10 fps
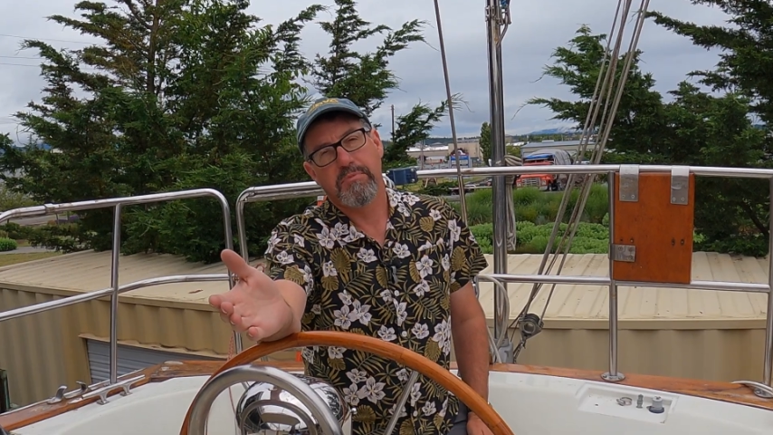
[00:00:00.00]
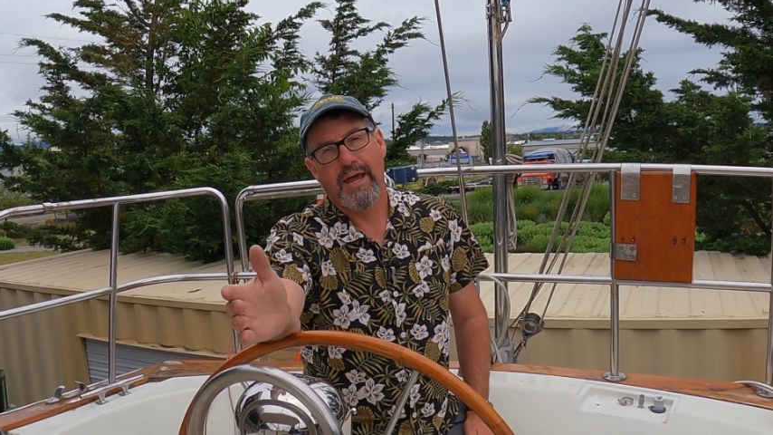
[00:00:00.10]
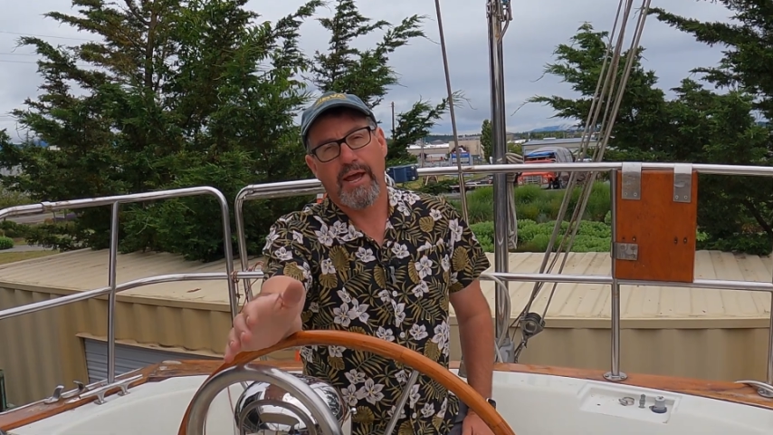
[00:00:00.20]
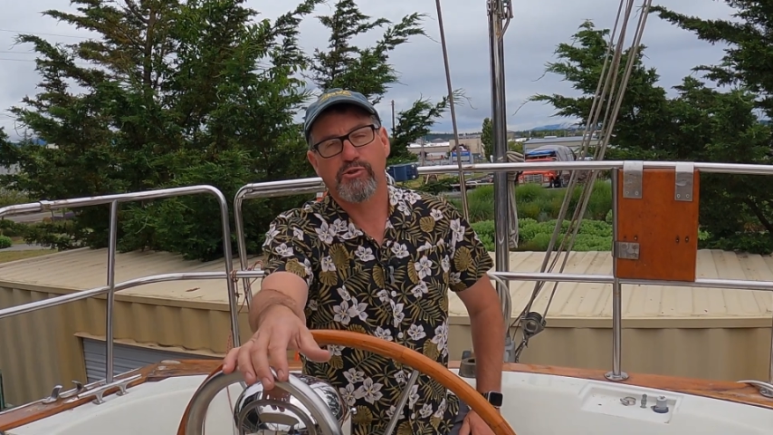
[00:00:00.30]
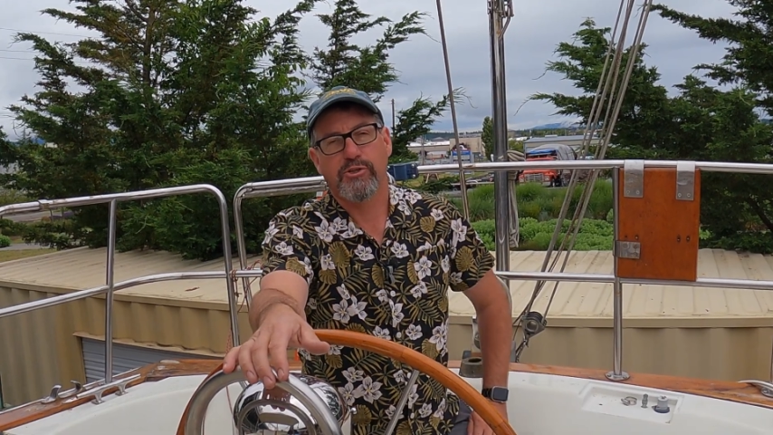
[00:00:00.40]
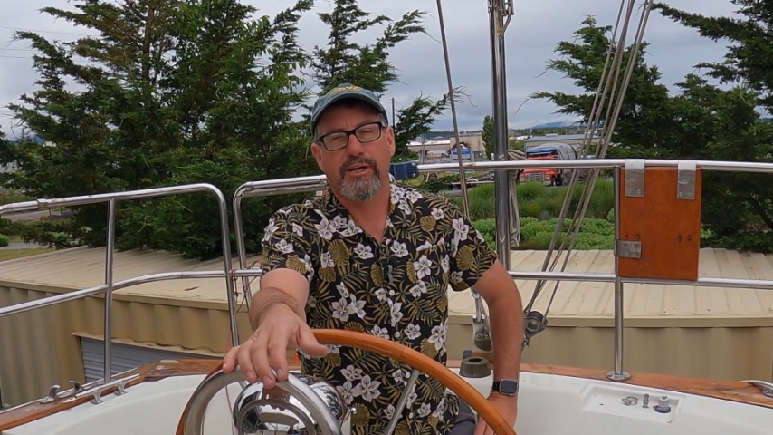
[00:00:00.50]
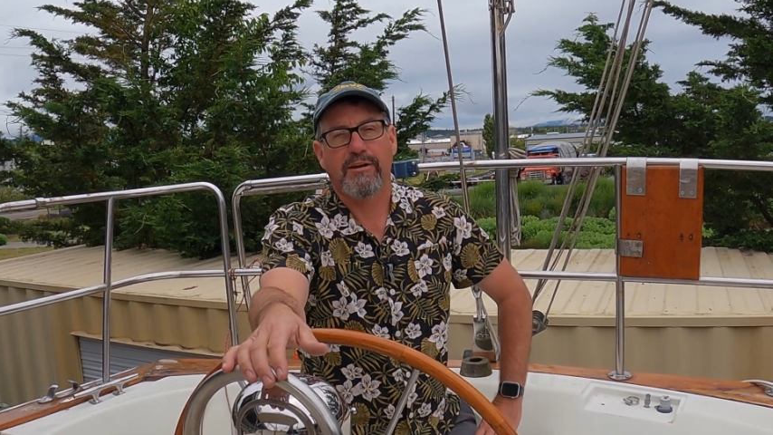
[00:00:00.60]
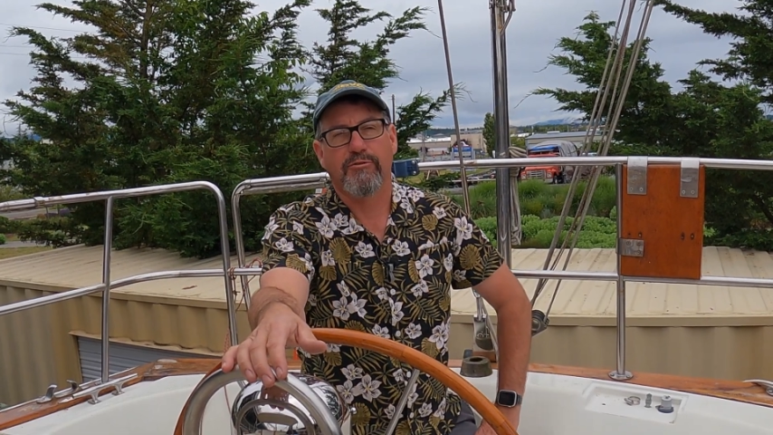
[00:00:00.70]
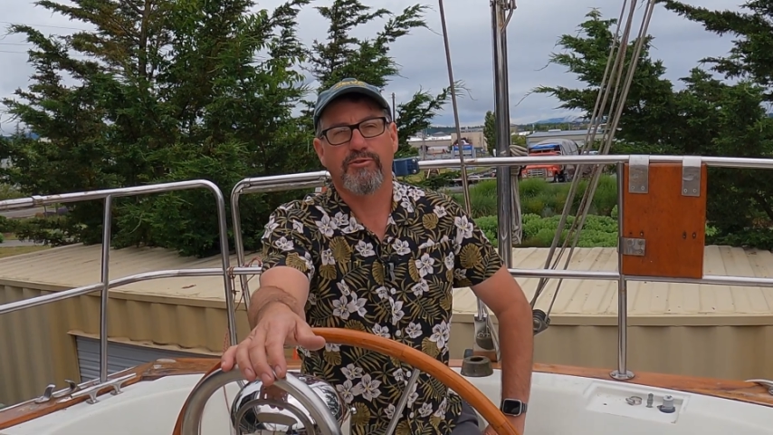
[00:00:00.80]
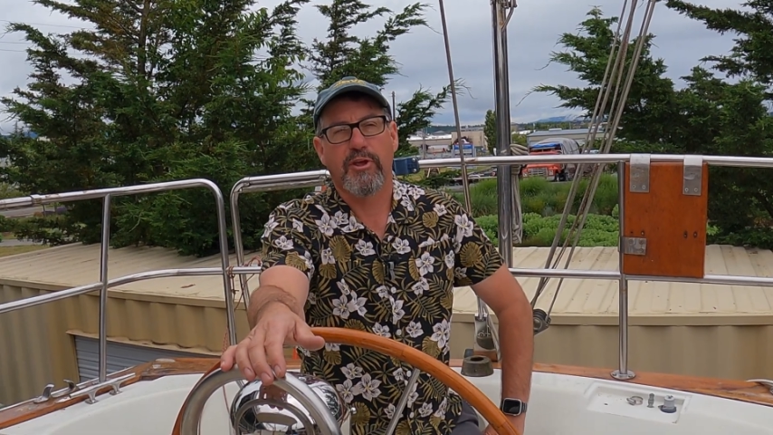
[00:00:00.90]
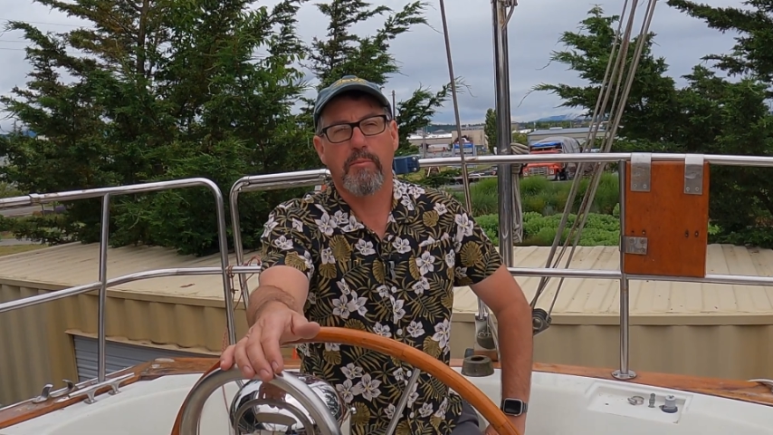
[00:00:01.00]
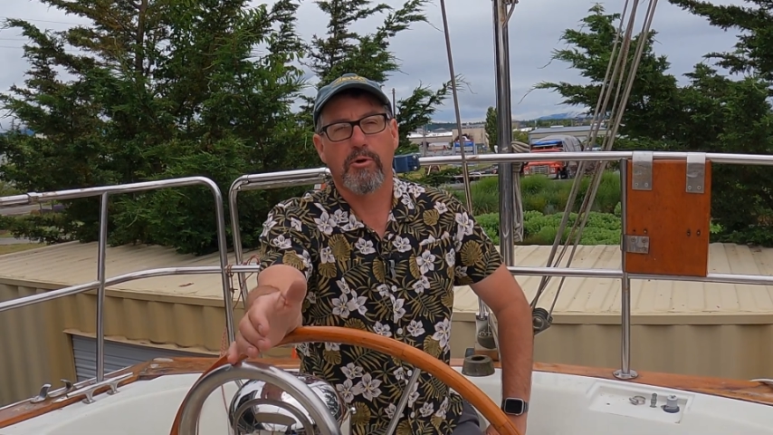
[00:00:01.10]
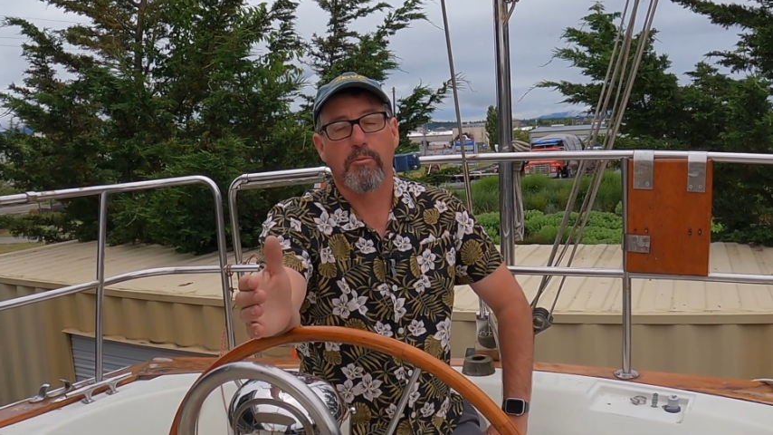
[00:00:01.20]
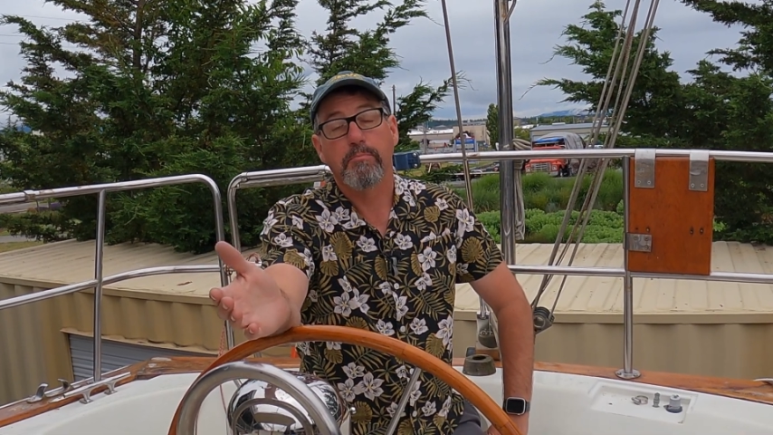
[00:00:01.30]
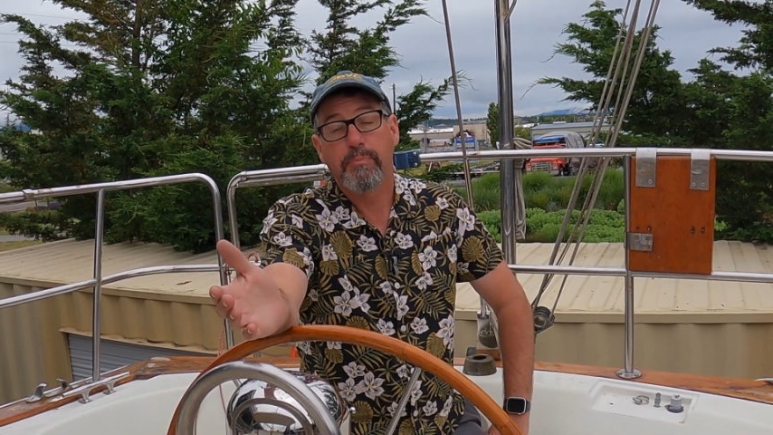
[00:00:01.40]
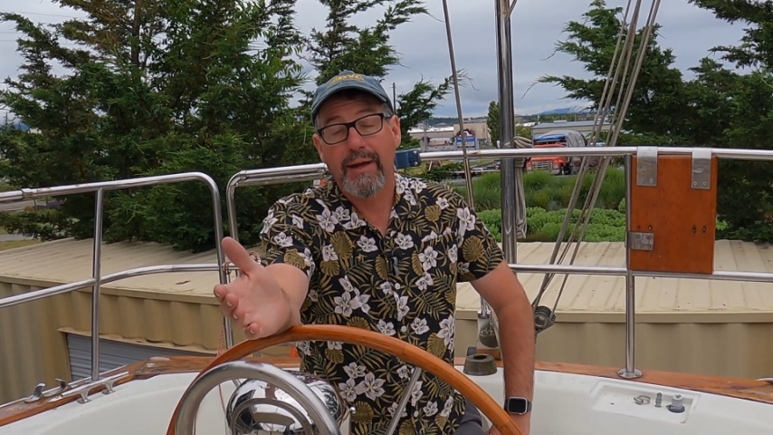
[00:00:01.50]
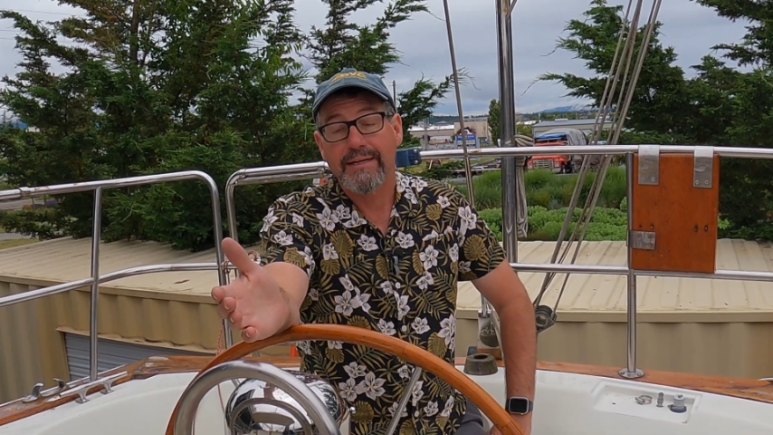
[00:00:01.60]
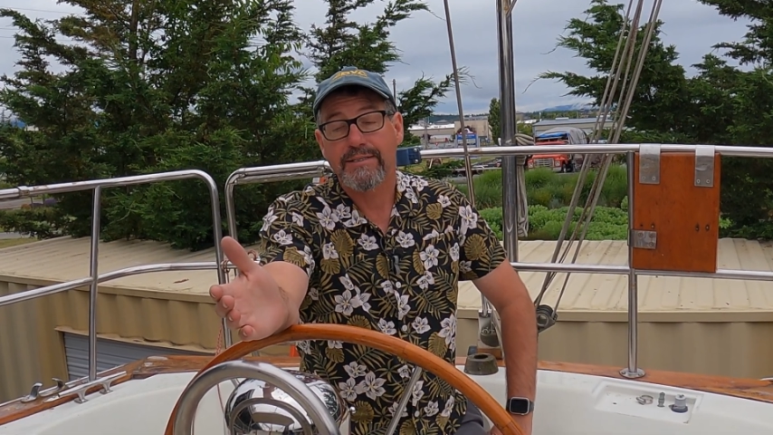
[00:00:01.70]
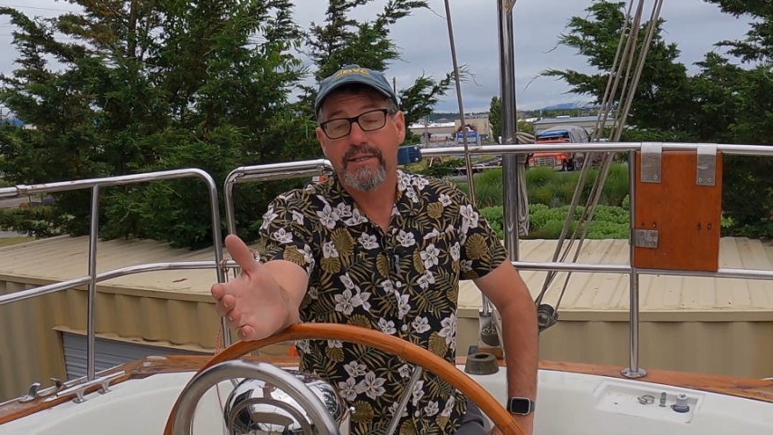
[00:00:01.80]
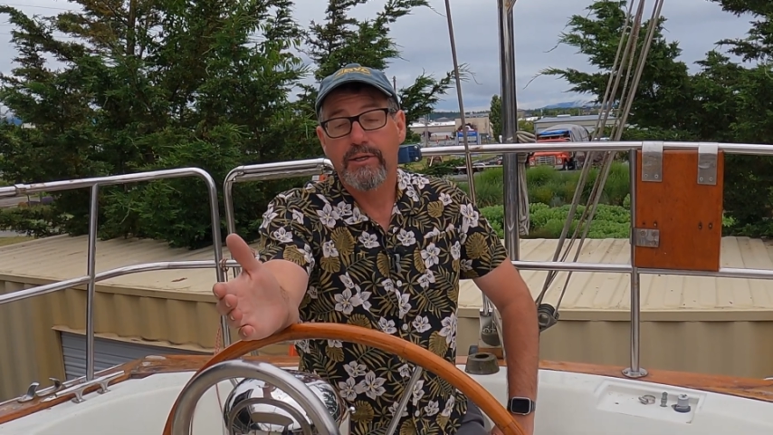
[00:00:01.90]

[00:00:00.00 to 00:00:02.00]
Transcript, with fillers: Actually, end of summer, but